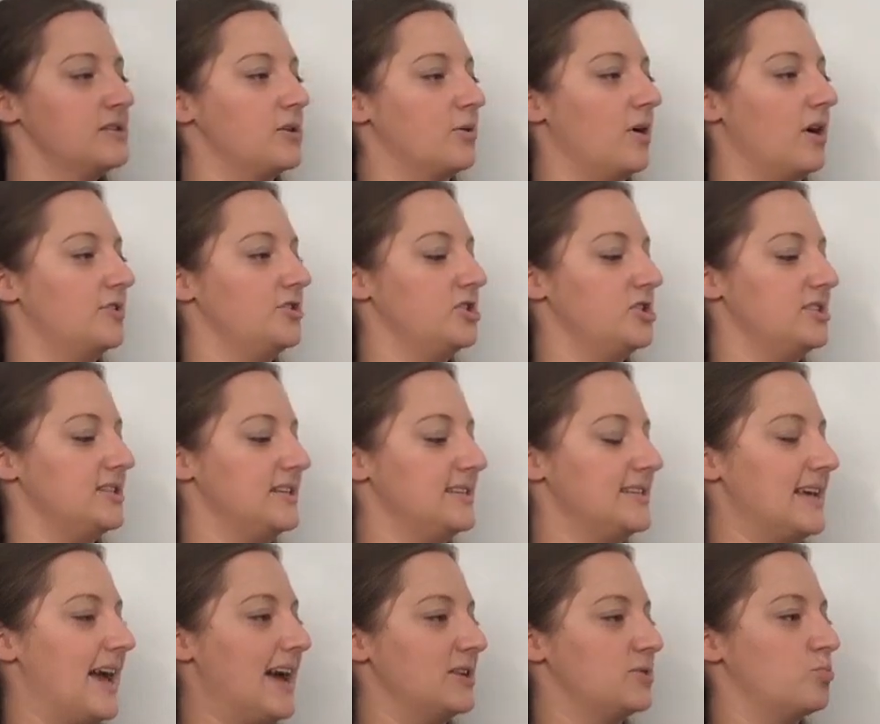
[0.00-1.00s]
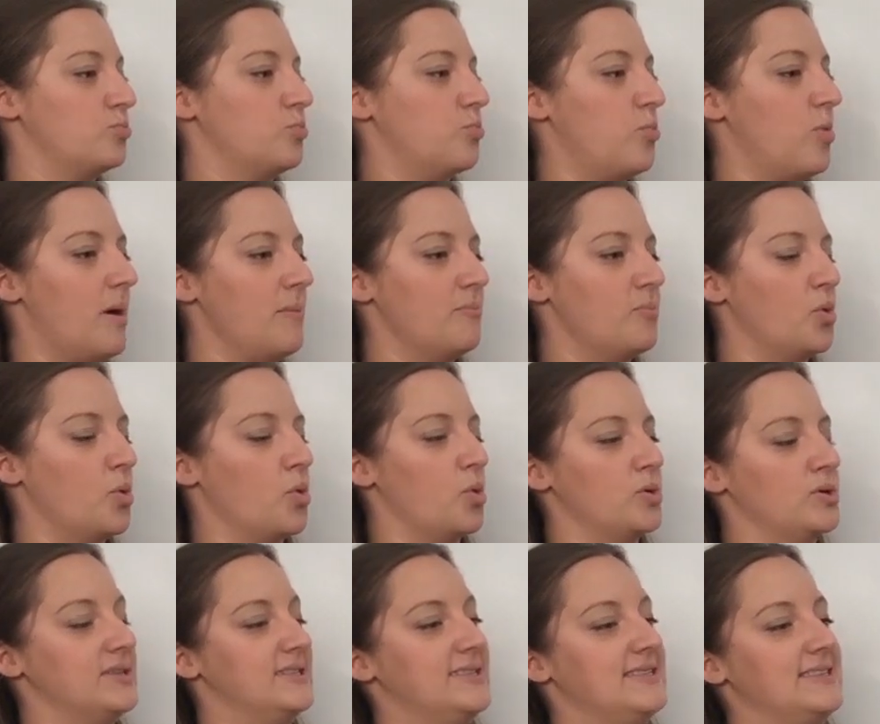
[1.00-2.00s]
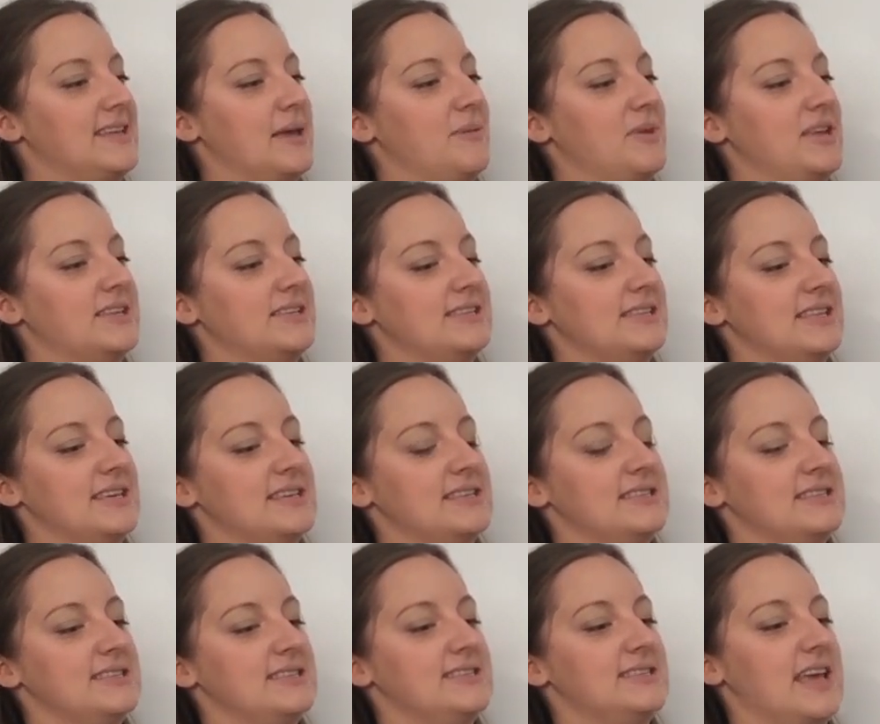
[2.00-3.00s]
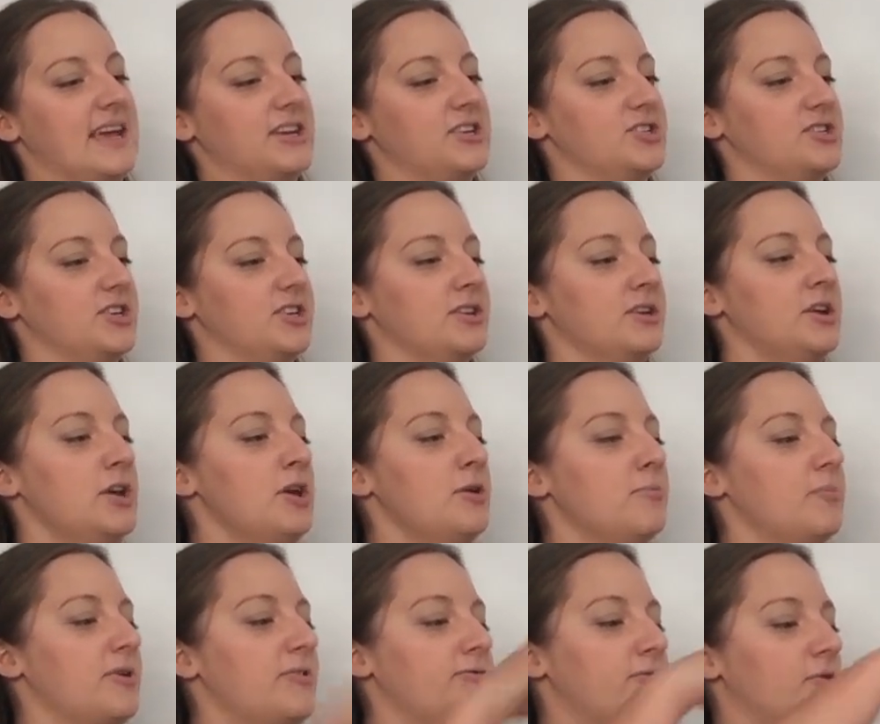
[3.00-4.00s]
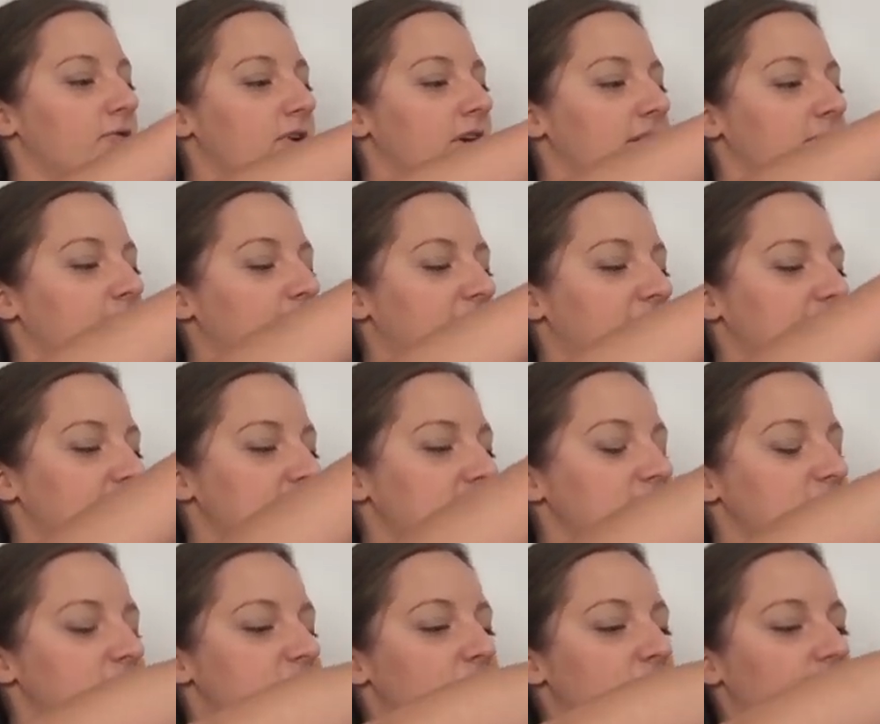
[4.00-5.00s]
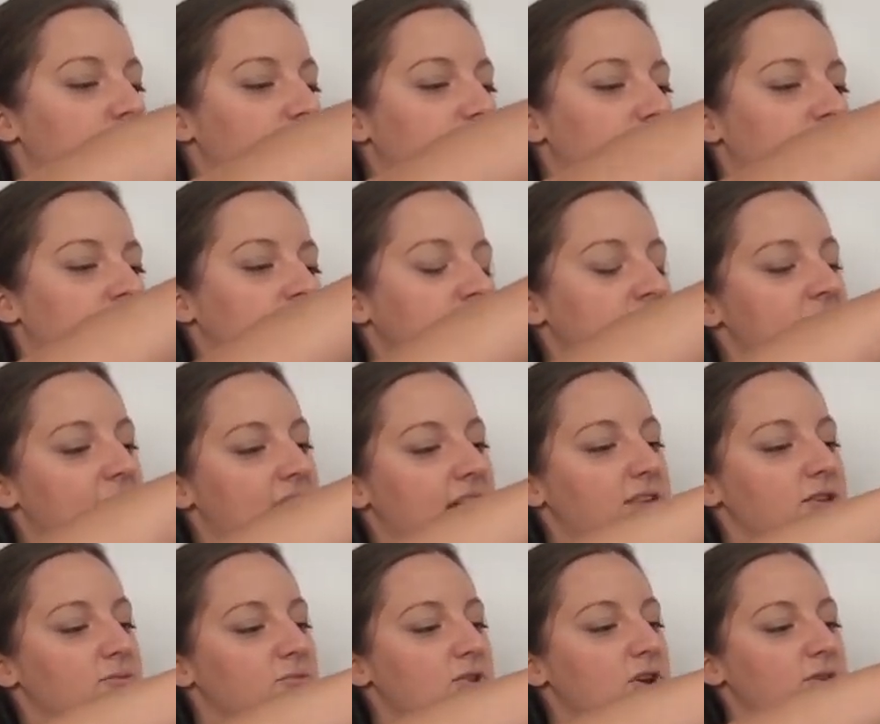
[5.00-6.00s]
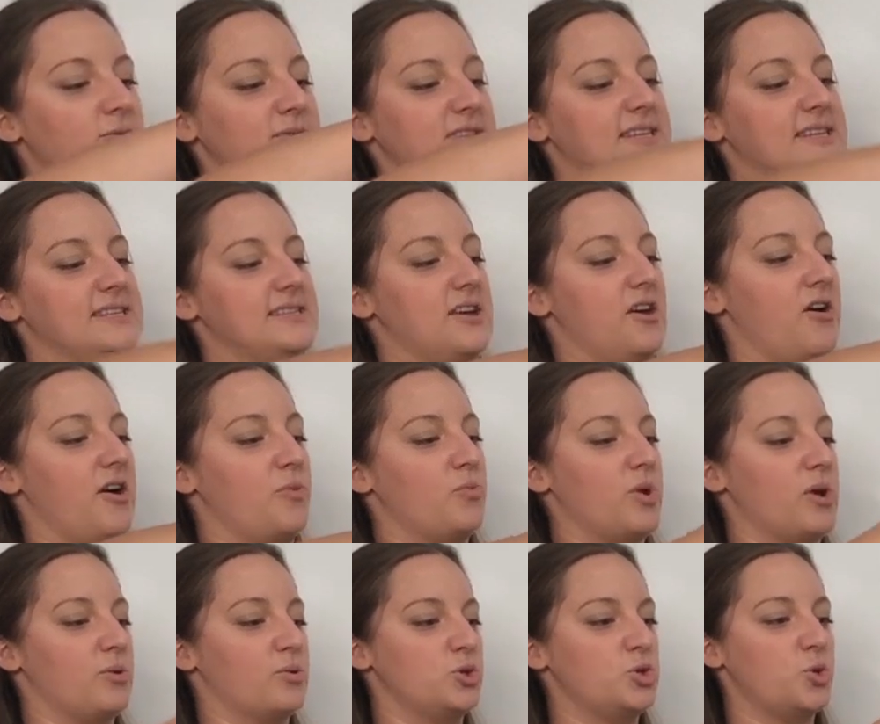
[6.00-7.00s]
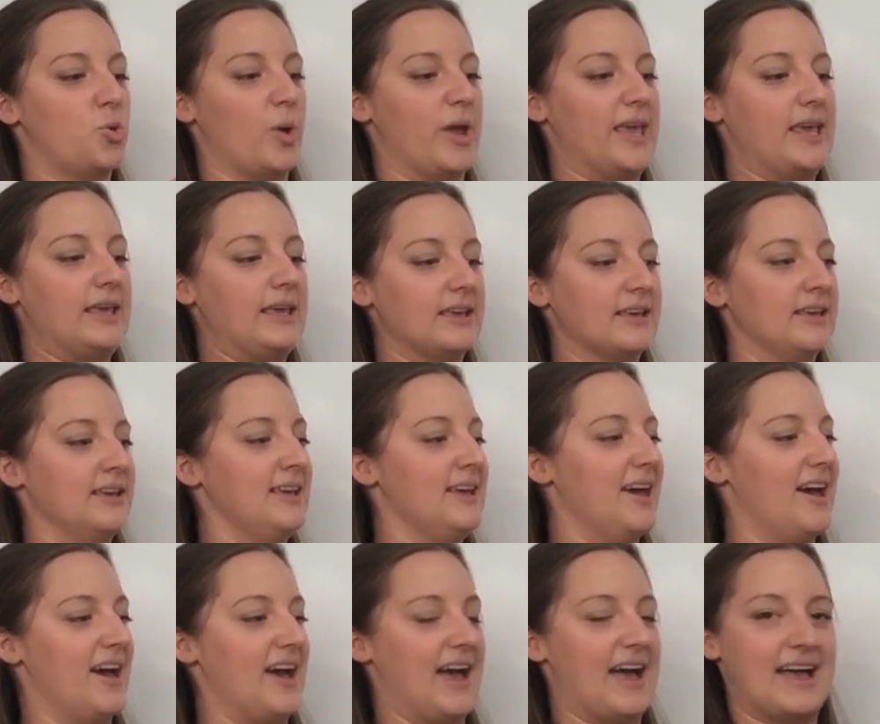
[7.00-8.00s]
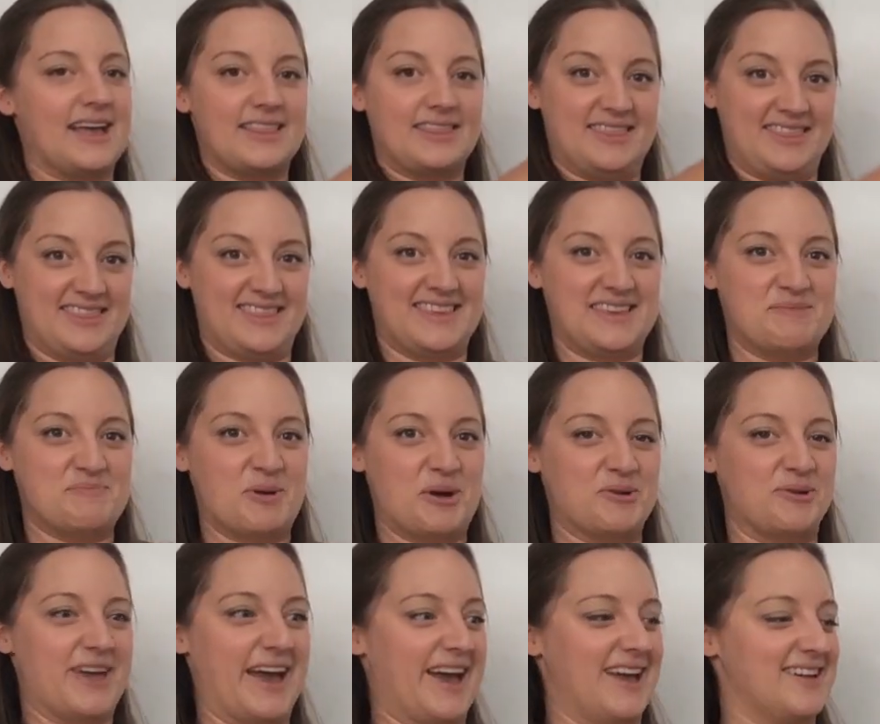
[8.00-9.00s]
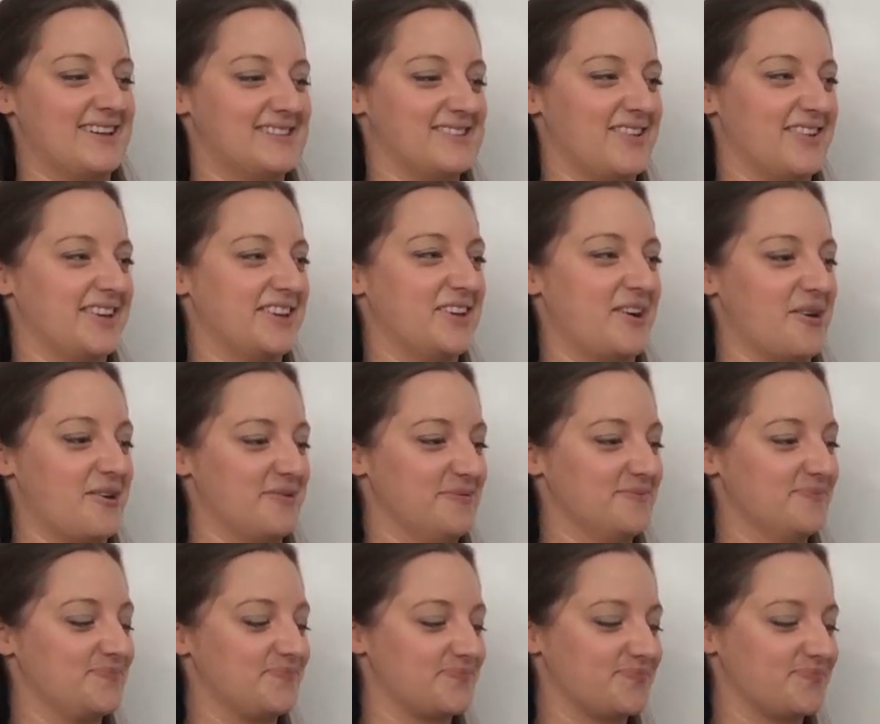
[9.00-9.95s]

So I just need to add one more stem into this section before I begin to turn. And you'll notice that I will tweak the bouquet as I go.